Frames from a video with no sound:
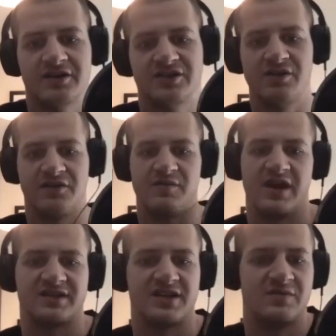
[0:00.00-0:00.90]
So if he
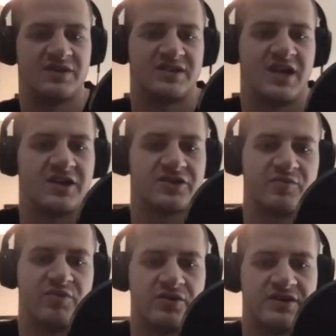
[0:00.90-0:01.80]
makes any mistakes or
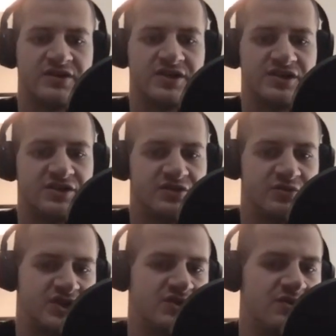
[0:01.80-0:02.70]
poor decisions,
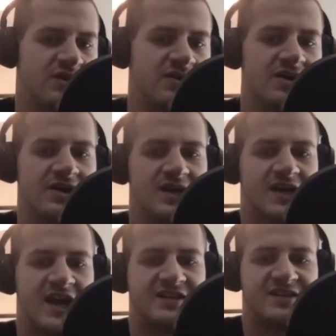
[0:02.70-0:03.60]
which he will,
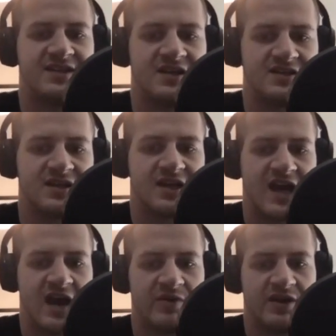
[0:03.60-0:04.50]
Castañeda is going to
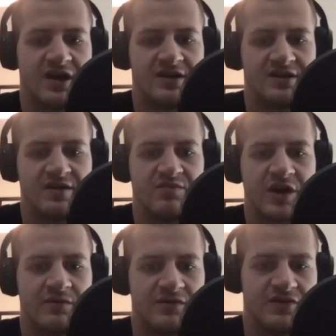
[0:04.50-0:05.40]
capitalize and
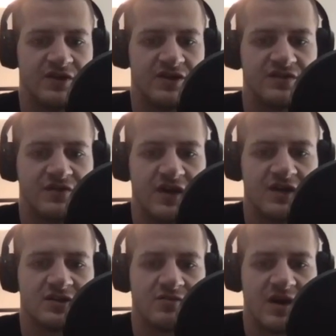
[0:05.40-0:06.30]
probably finish the
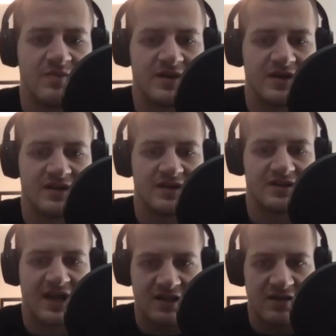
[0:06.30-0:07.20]
fight. So my pick is
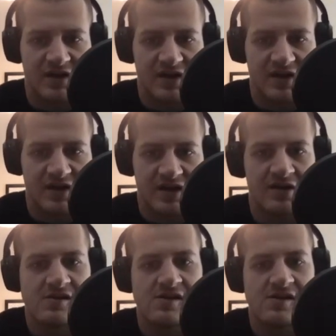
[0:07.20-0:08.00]
Castañeda by KO.